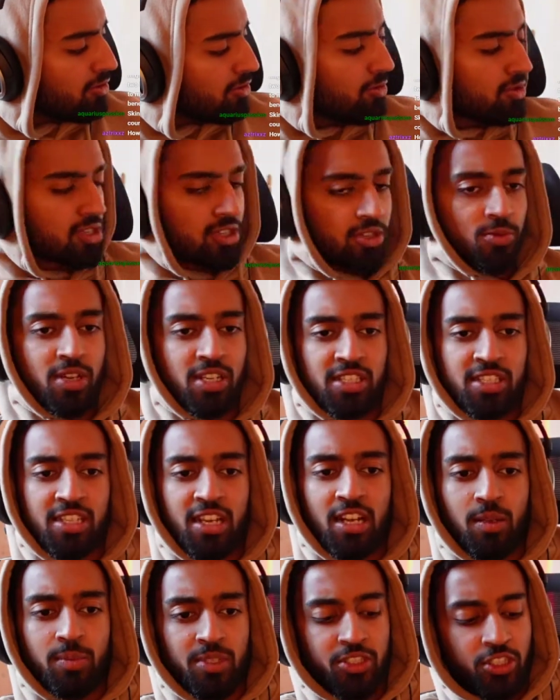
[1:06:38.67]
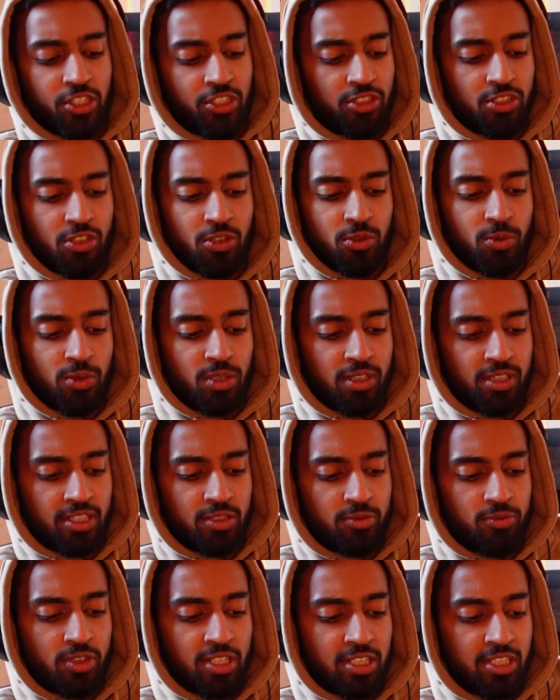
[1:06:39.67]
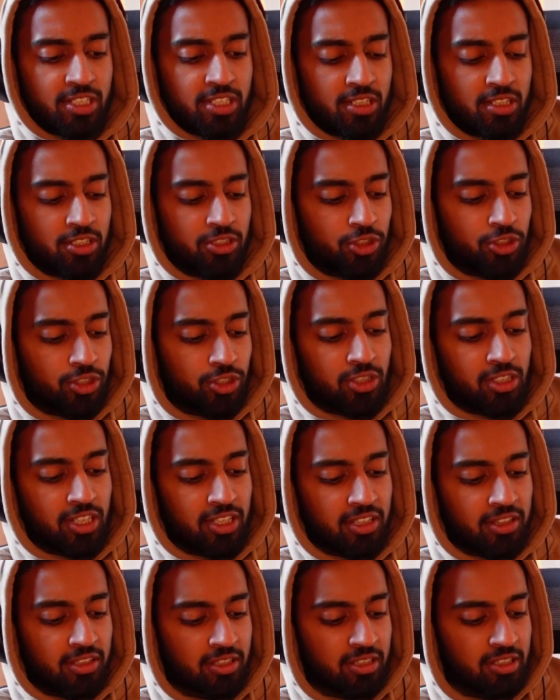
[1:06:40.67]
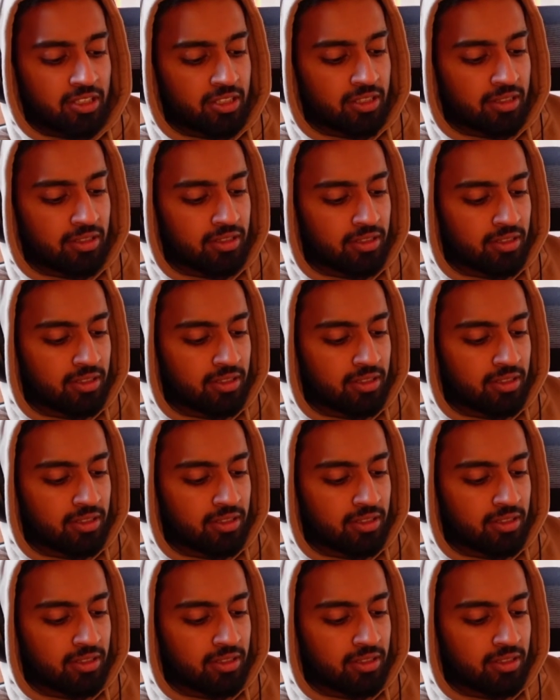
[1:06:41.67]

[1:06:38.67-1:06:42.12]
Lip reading: one of the ways that I'll be changing the world, is releasing a journal like this.